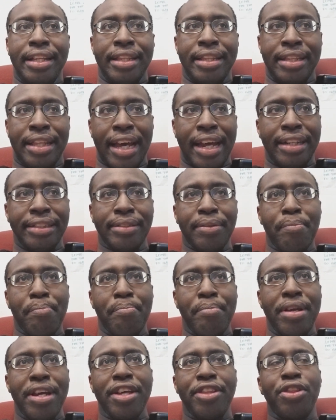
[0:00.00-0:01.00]
That is a
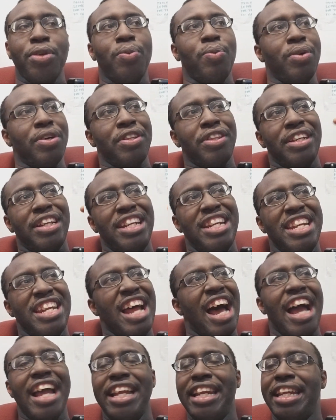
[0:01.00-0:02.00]
myth with
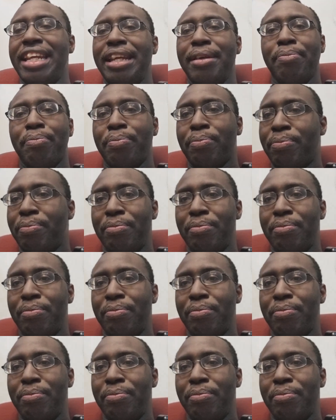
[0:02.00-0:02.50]
90,